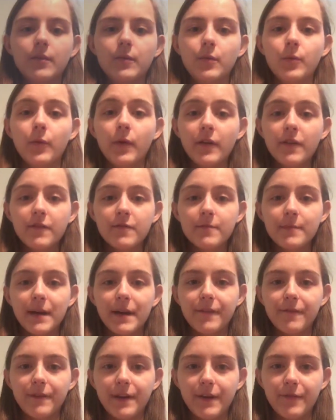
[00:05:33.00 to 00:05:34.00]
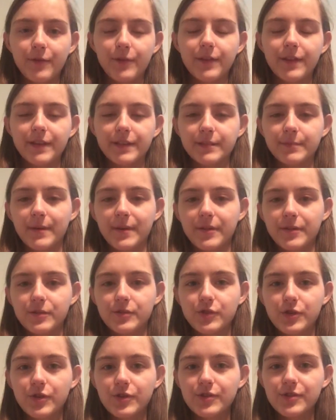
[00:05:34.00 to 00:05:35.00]
One of my favorite things about this
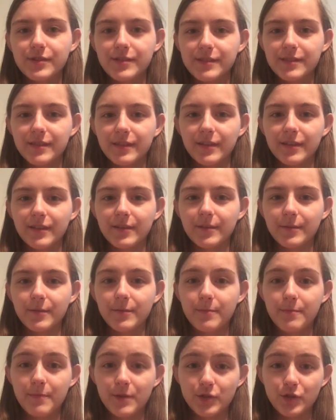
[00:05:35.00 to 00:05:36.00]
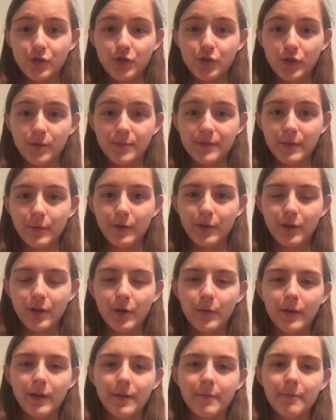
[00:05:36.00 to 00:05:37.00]
church is the mission trips that we
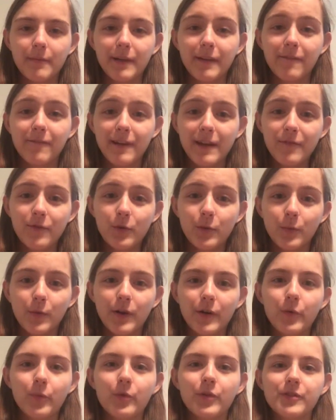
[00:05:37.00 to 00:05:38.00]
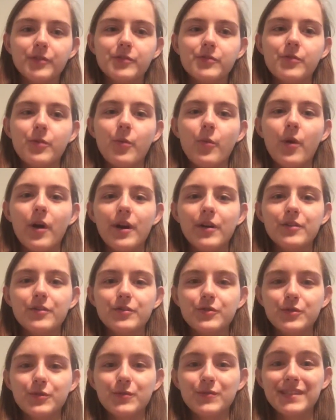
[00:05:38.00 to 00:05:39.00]
go on. My favorite one was the one
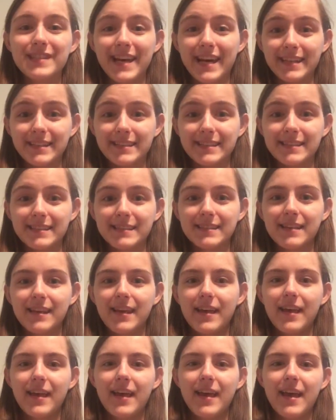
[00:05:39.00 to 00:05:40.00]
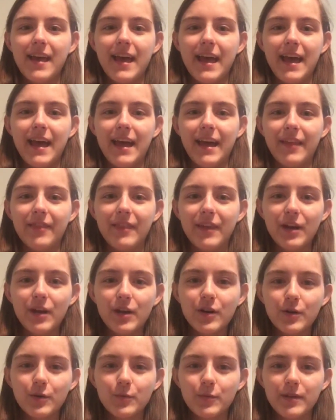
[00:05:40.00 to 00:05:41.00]
to Texas. And
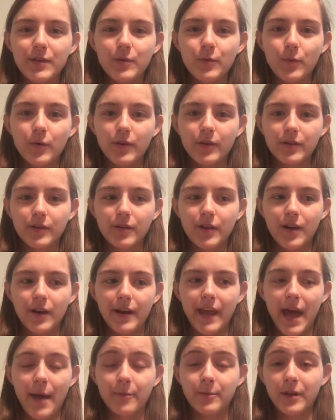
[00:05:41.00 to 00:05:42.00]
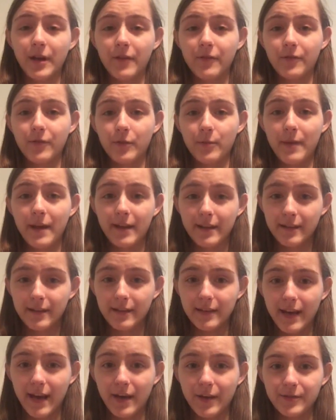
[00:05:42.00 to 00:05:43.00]
there we worked on Habitat for
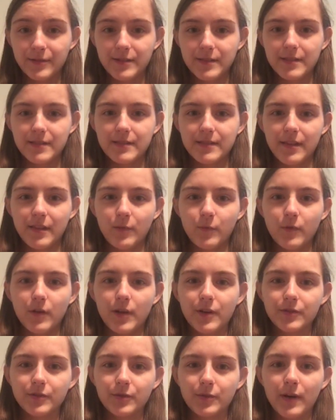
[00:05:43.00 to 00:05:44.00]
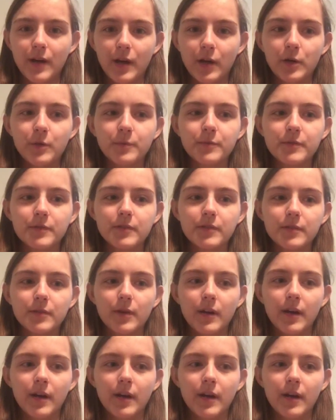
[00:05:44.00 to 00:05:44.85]
Humanity houses, and then we also helped